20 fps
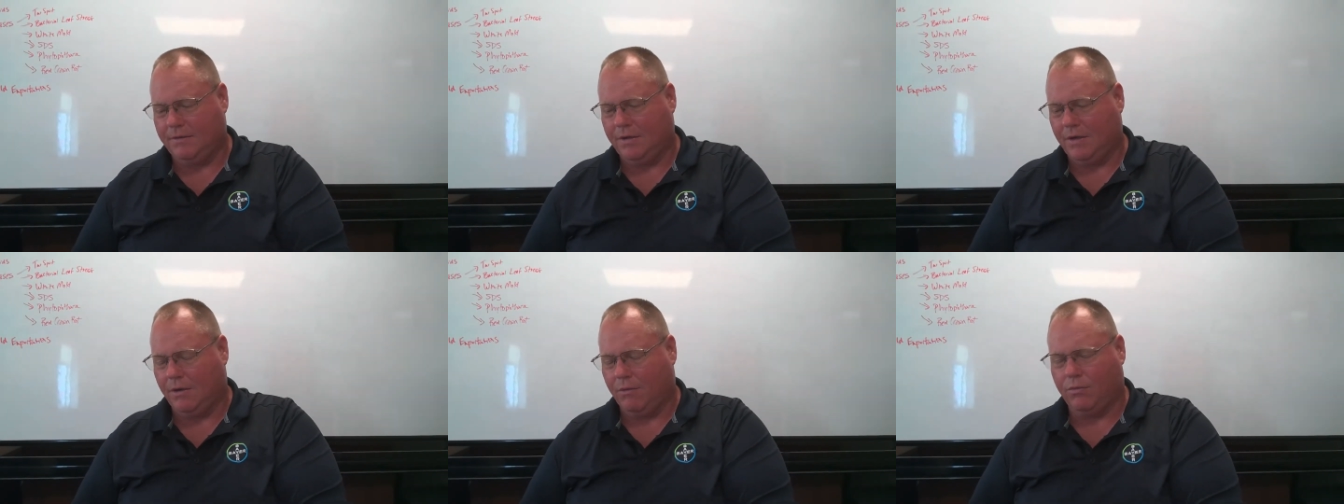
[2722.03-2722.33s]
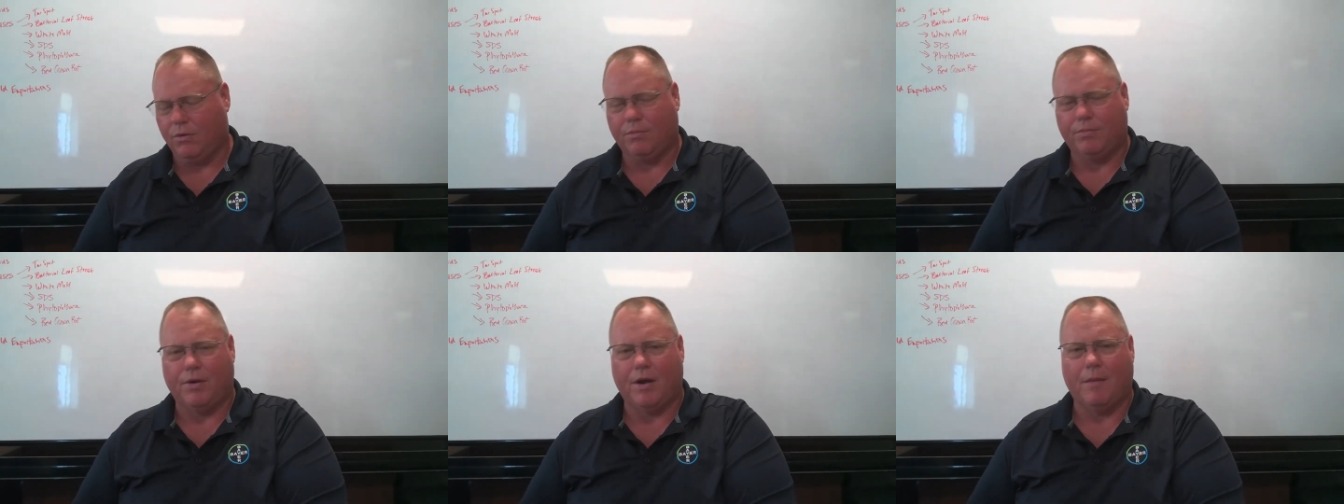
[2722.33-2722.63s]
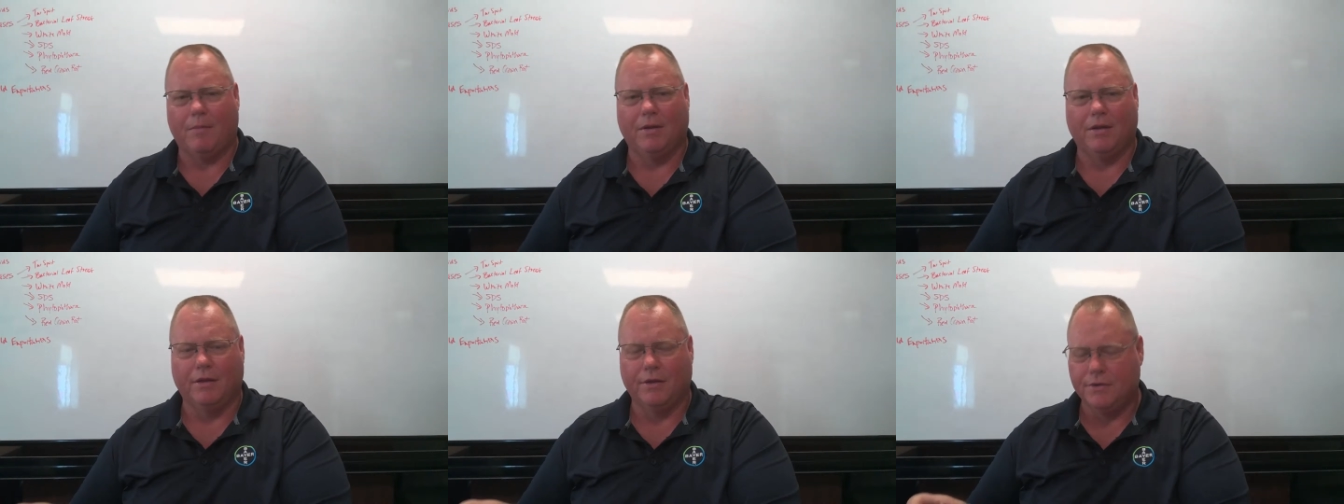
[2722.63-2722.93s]
you know, we're
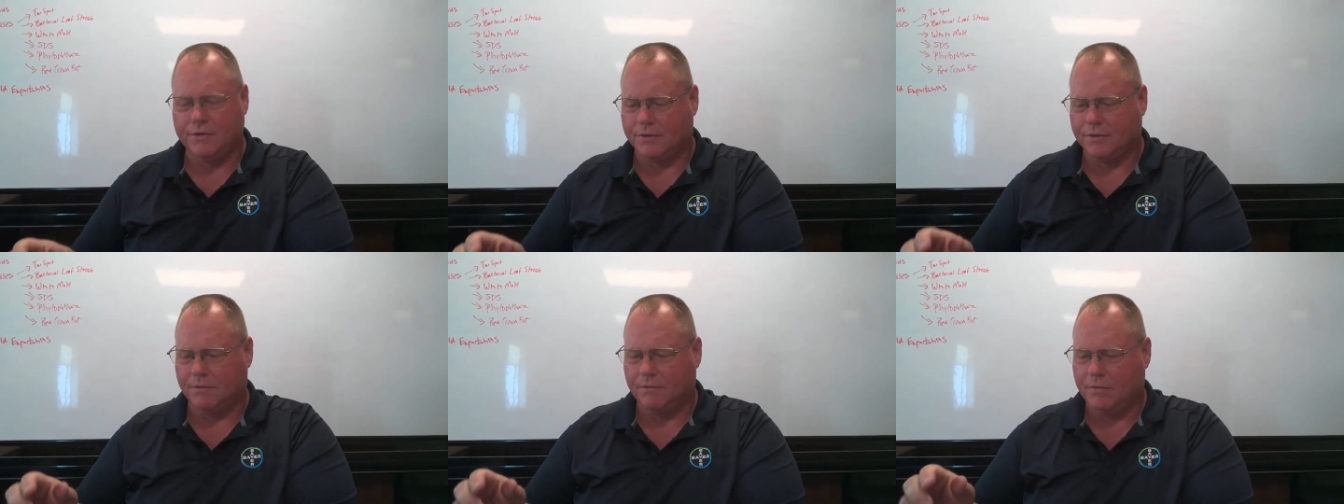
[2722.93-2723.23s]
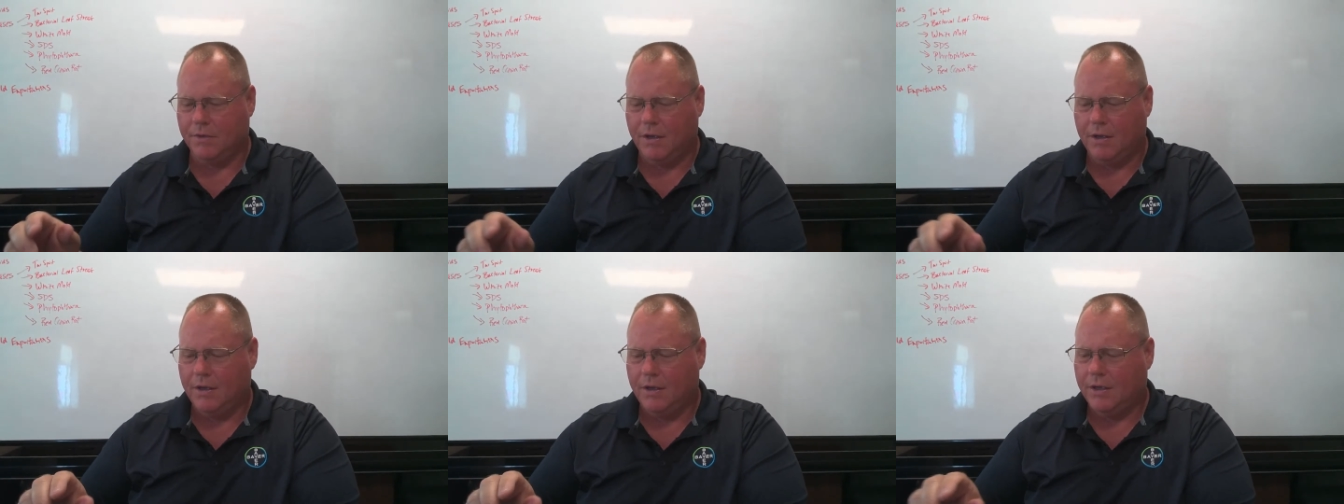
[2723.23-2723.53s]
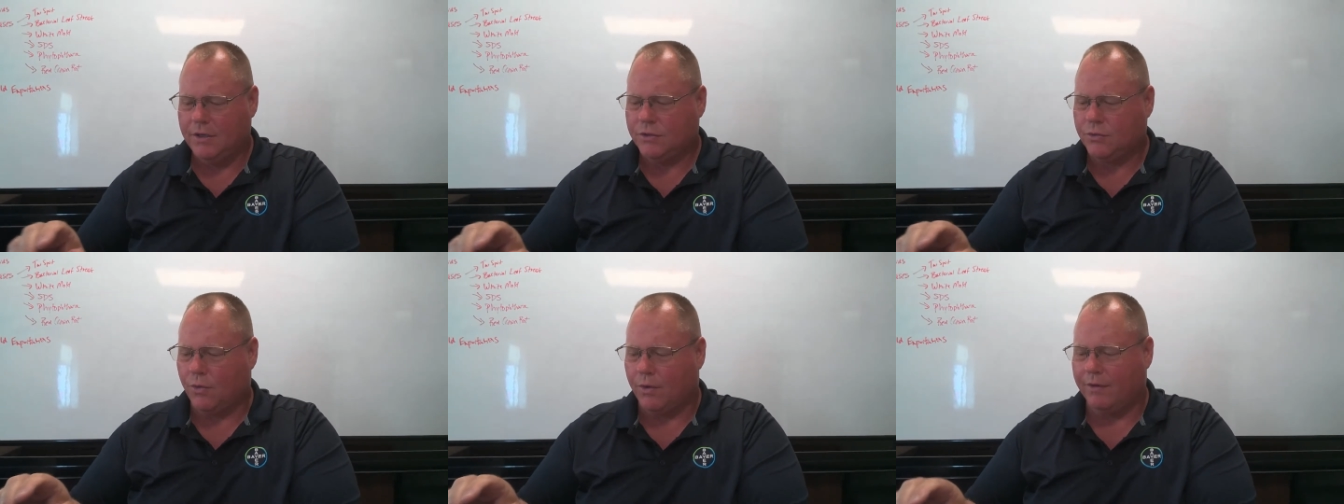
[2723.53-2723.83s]
probably losing
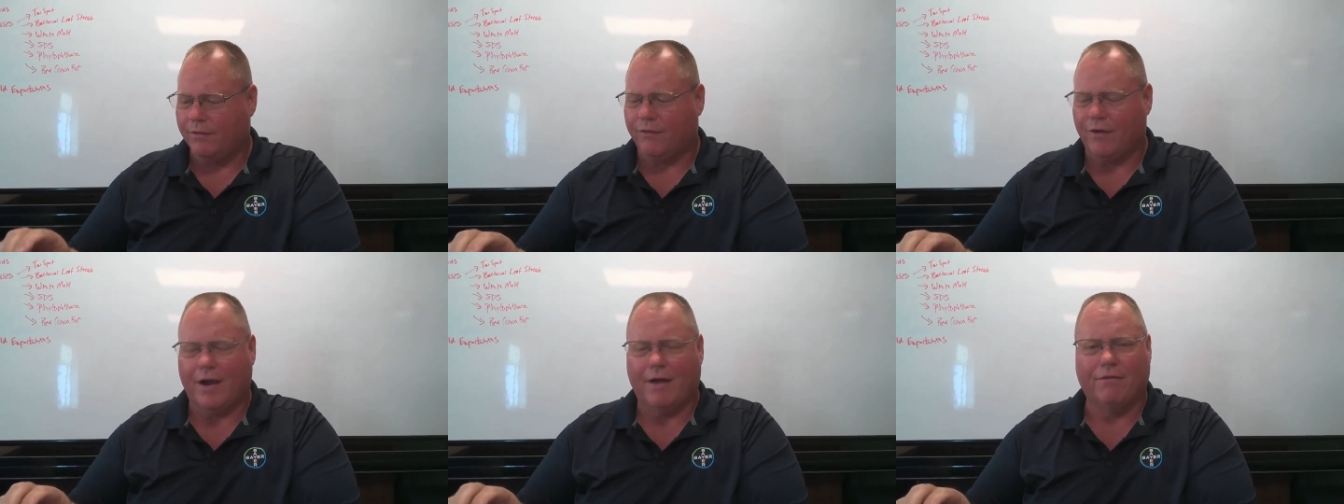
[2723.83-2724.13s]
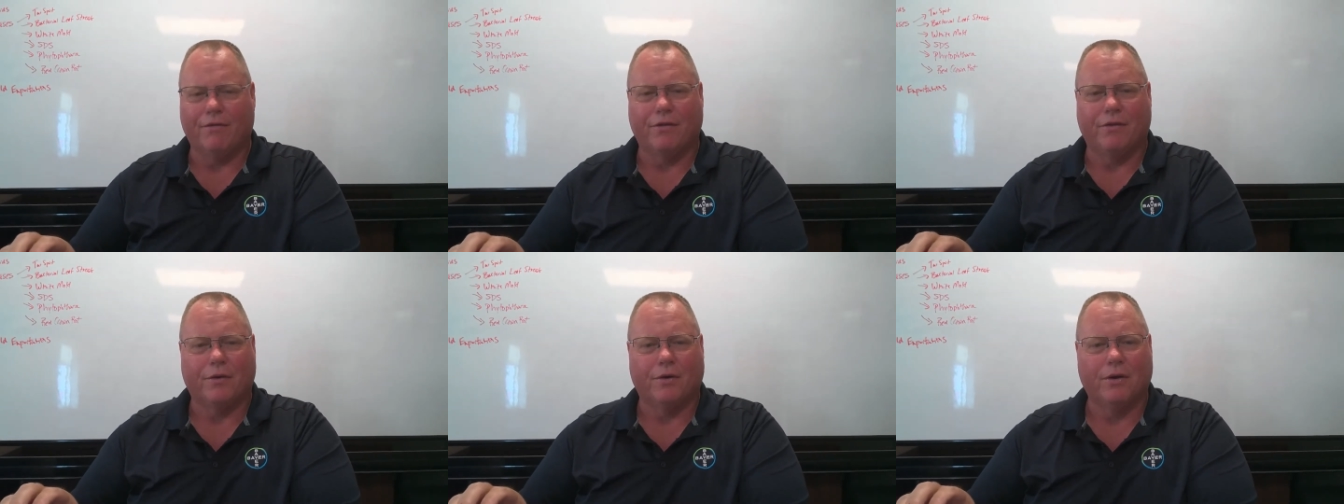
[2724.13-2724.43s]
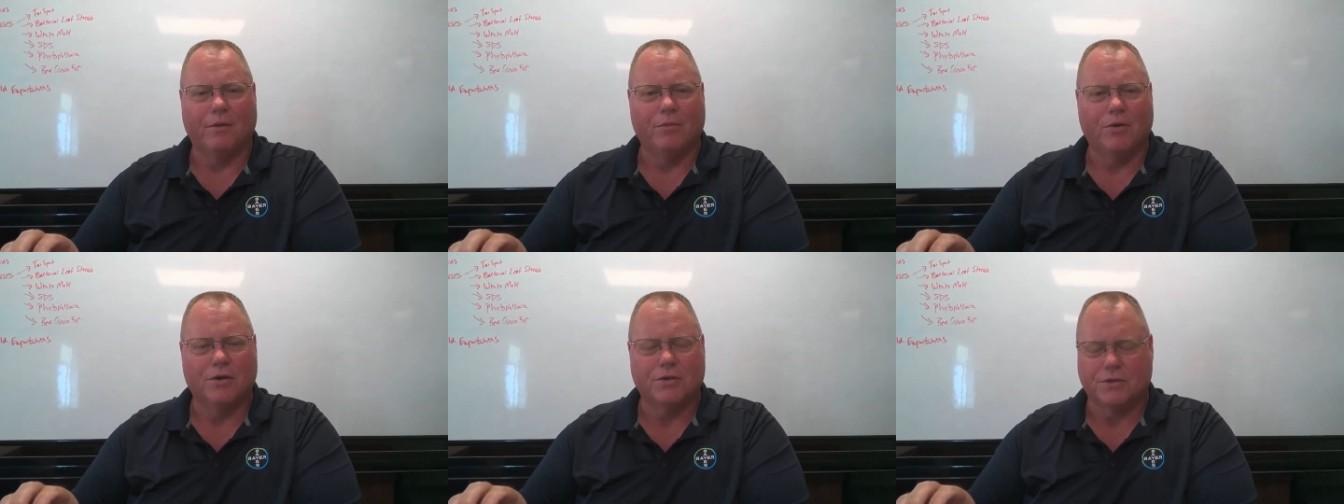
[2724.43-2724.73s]
25 or
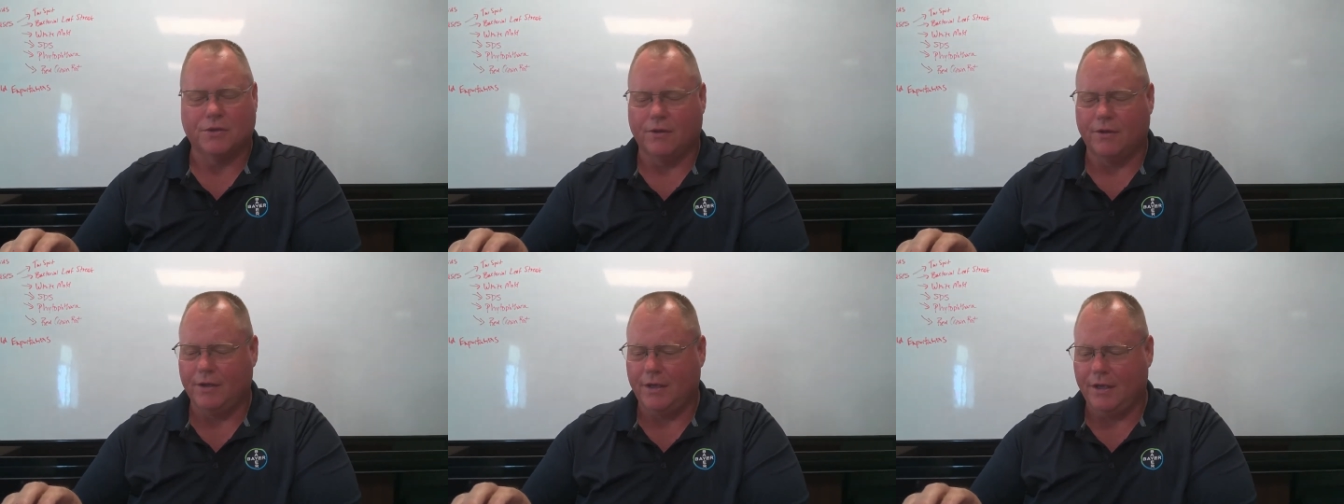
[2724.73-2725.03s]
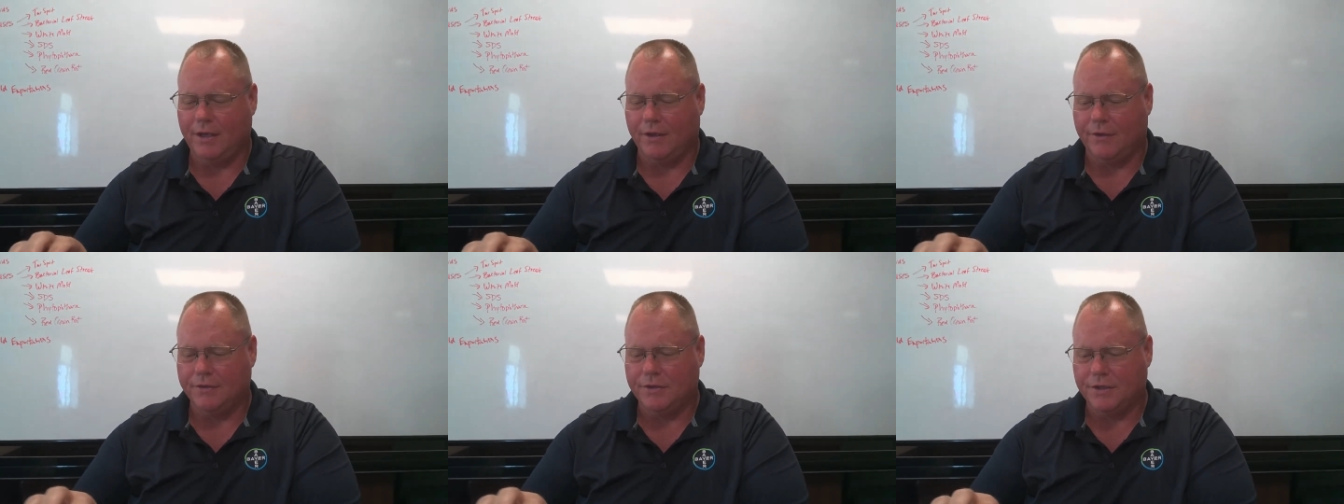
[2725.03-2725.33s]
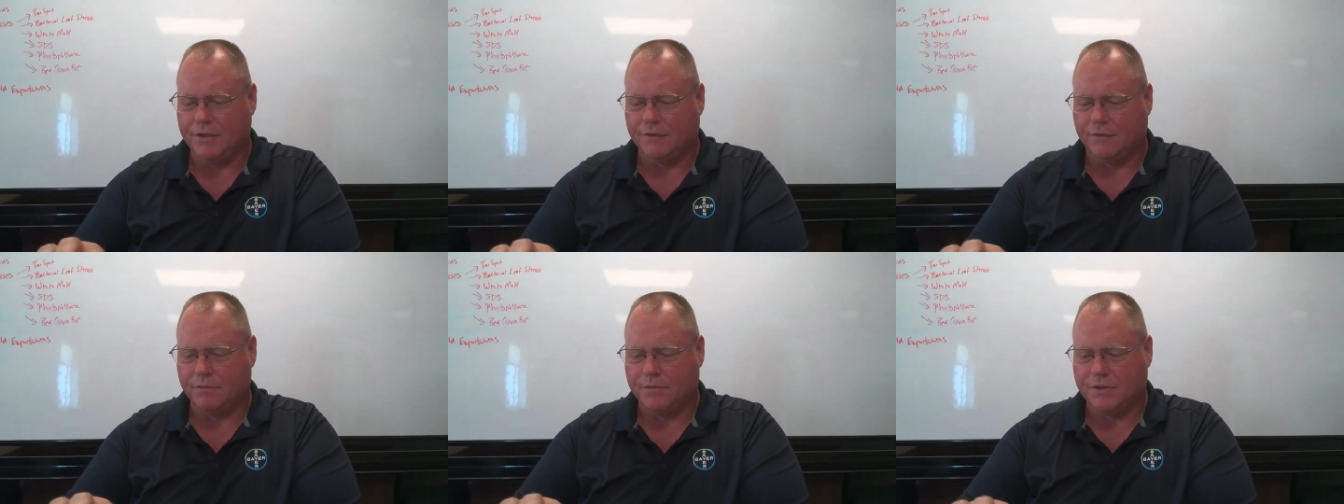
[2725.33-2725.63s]
30 bushel of yield
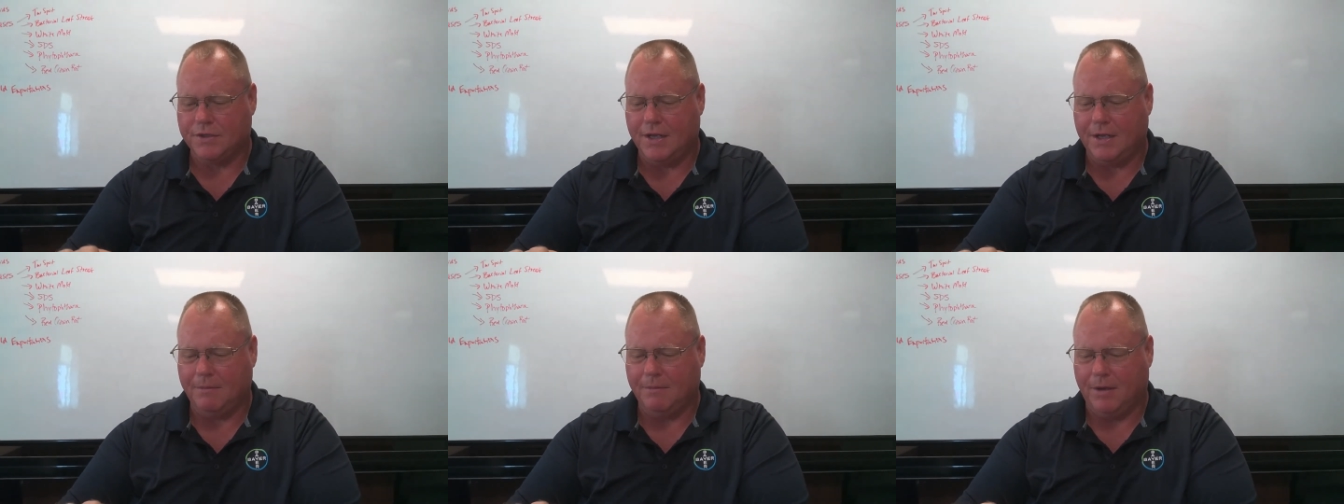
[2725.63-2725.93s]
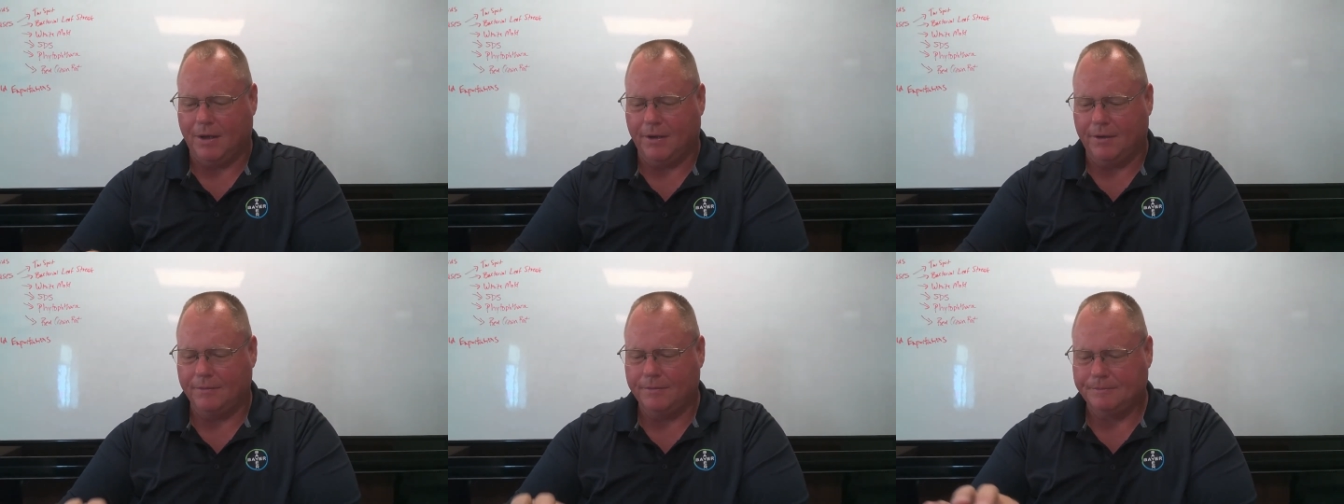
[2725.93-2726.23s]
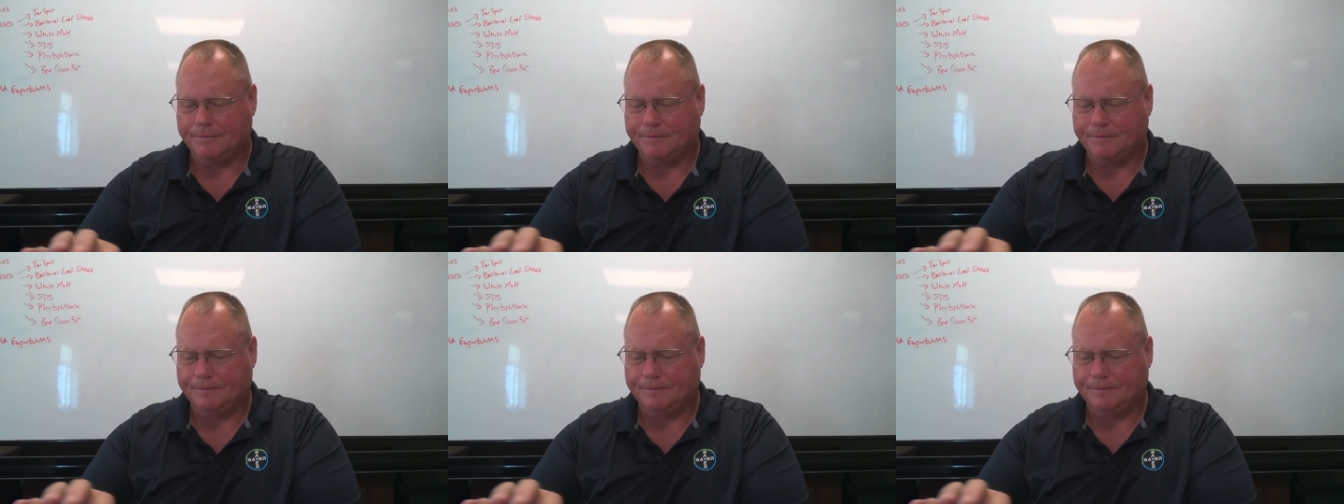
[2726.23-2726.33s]
just from stink bug.